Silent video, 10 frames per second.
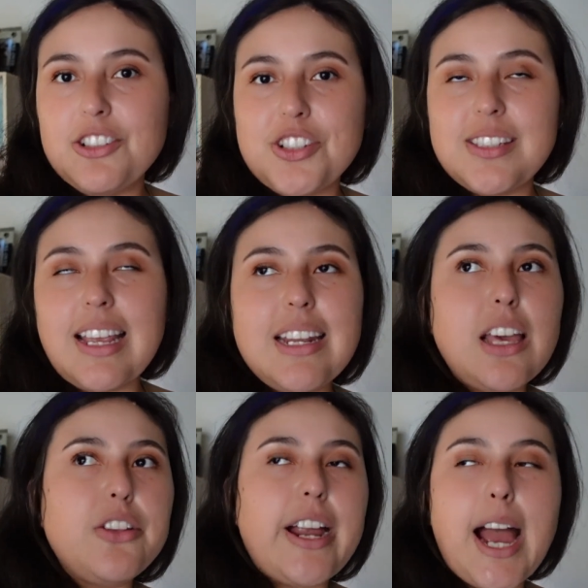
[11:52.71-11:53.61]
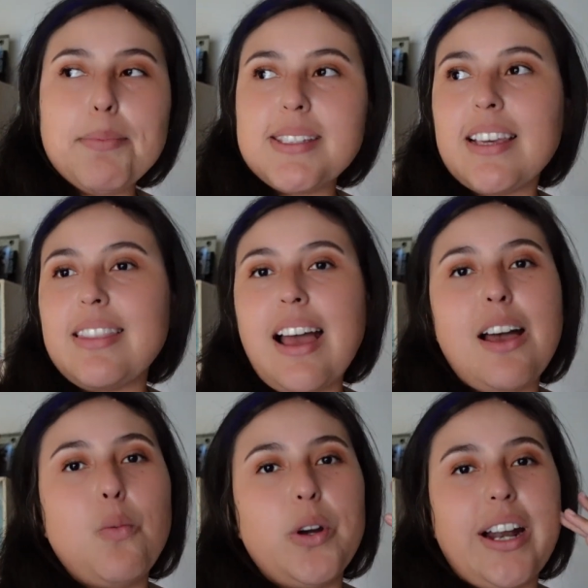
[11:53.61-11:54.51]
just any other apps like
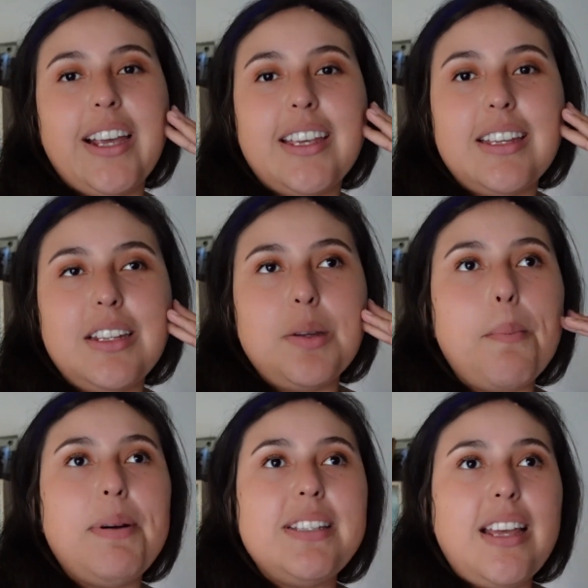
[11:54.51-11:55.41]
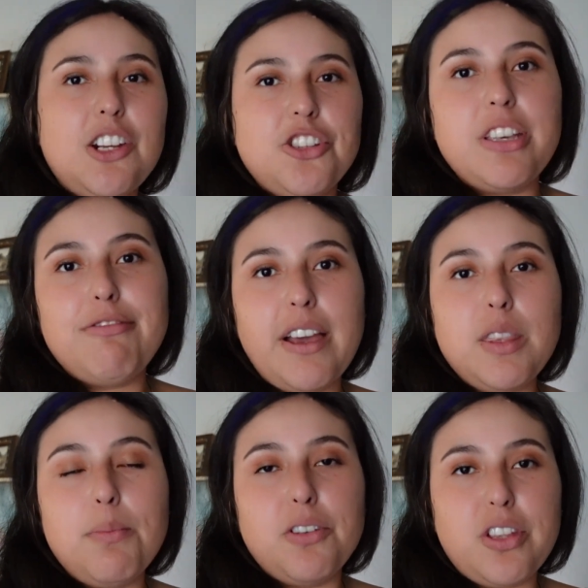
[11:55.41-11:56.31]
that where I can potentially find
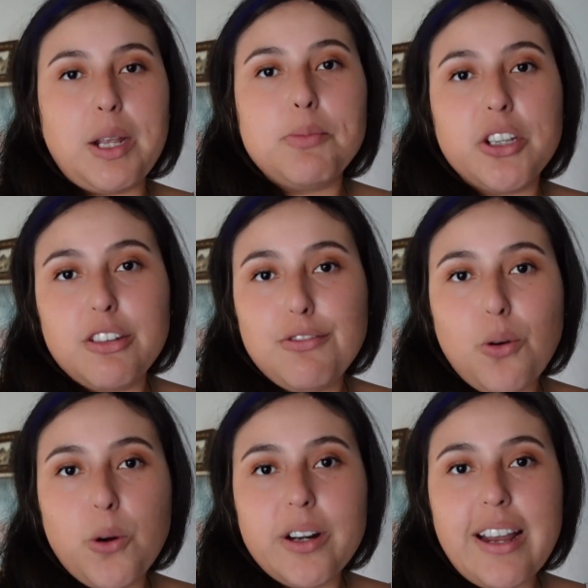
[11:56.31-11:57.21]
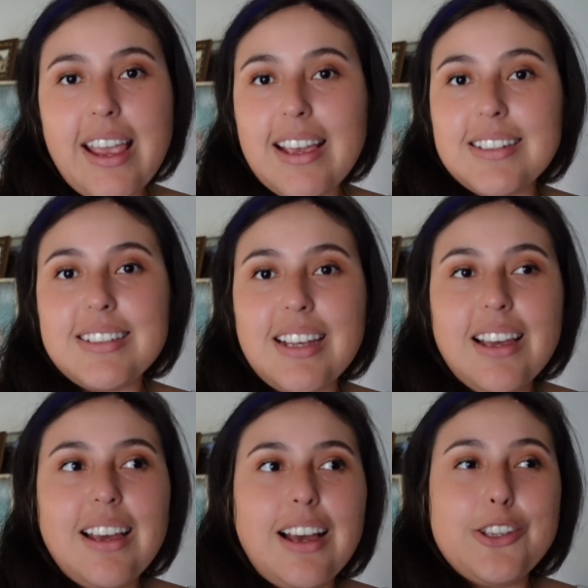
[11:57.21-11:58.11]
the book that I'm looking for, and
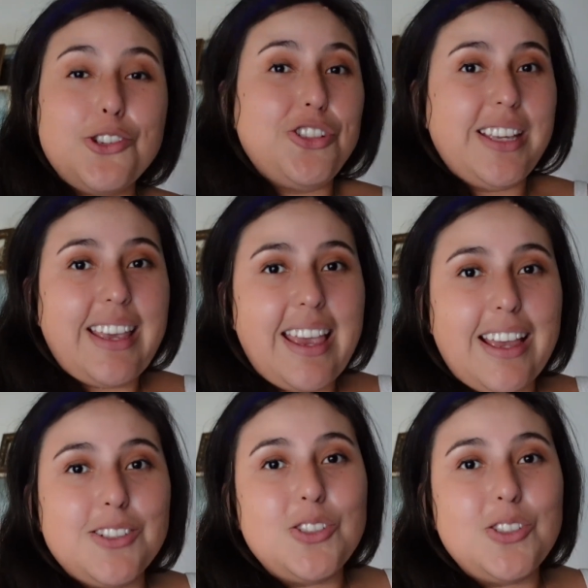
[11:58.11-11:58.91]
I usually can.